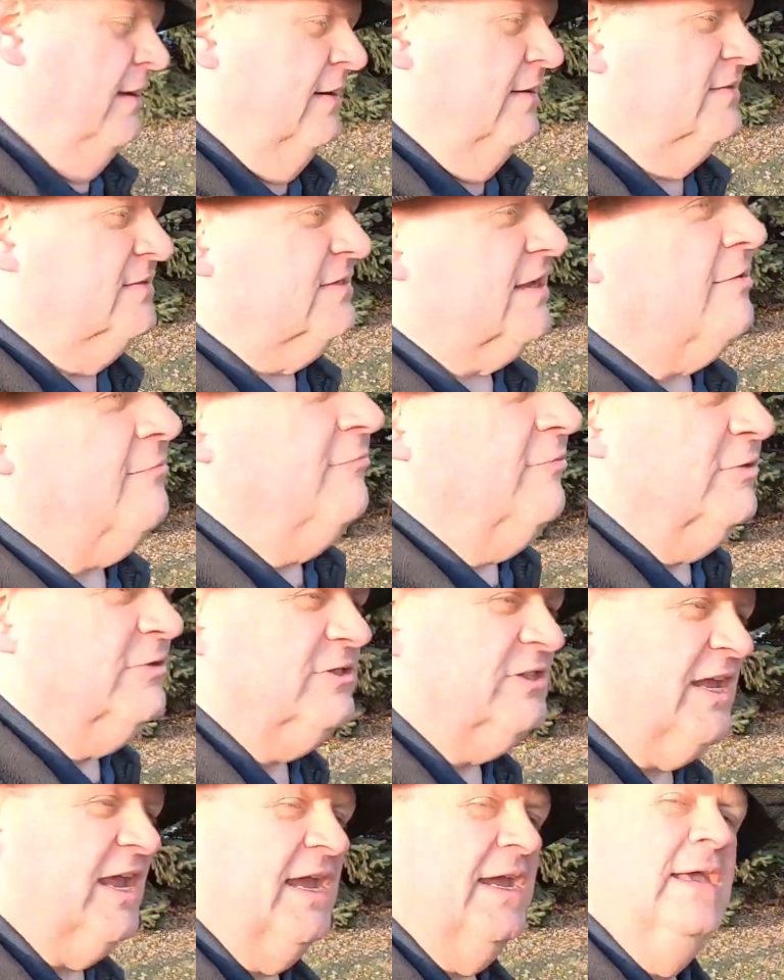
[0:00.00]
Some would
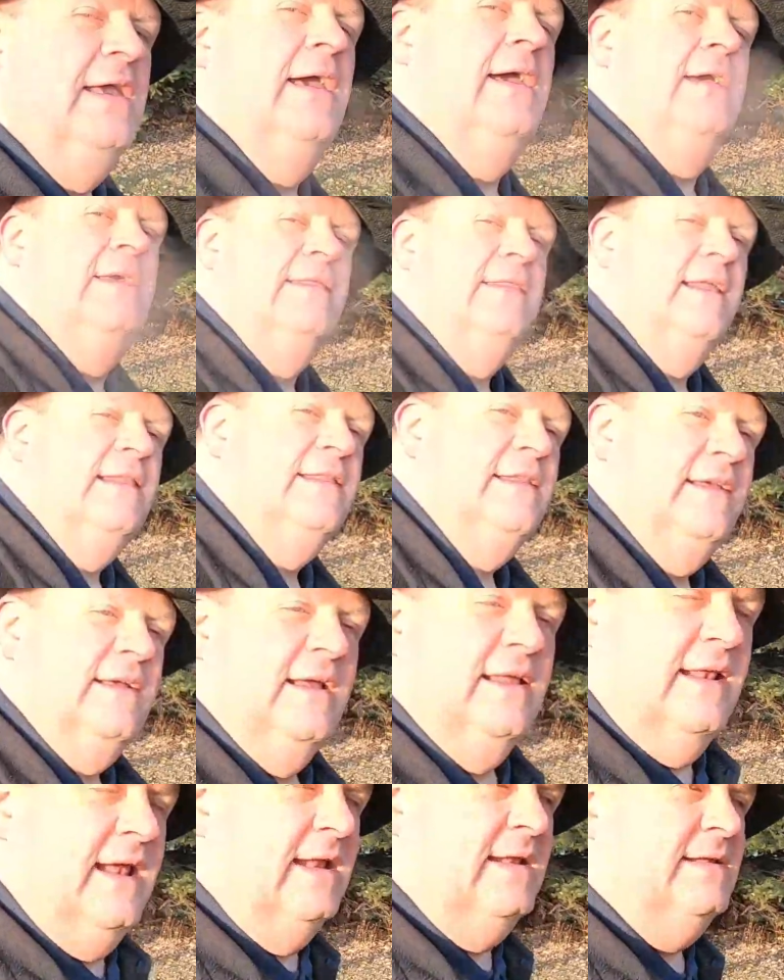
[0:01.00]
say that the
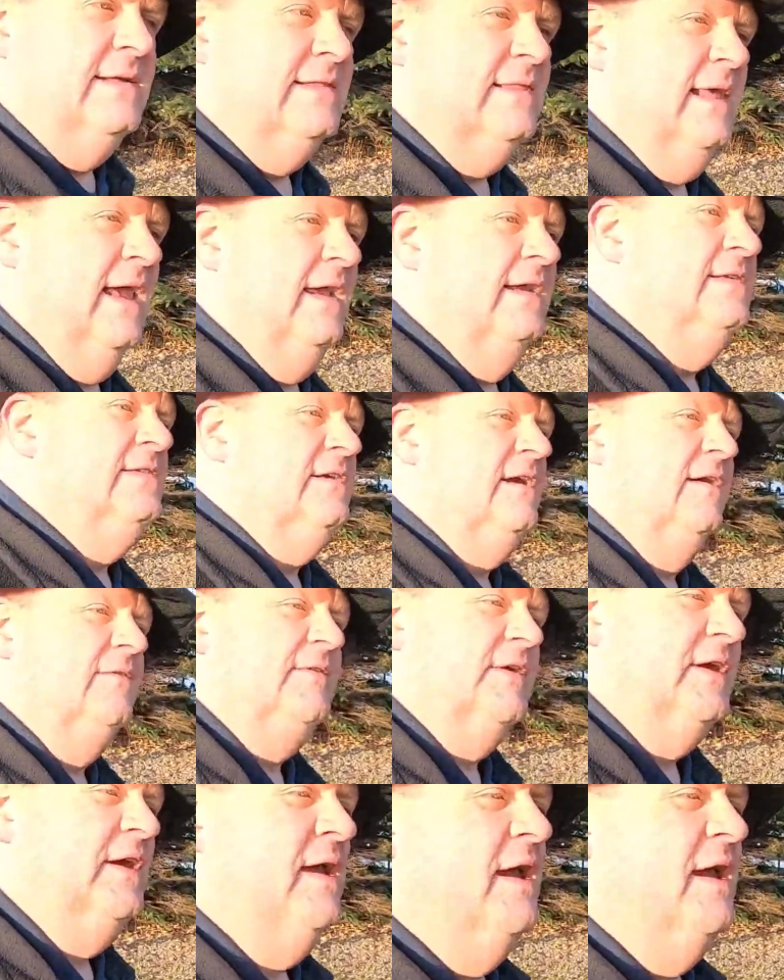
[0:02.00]
Canadian Thanksgiving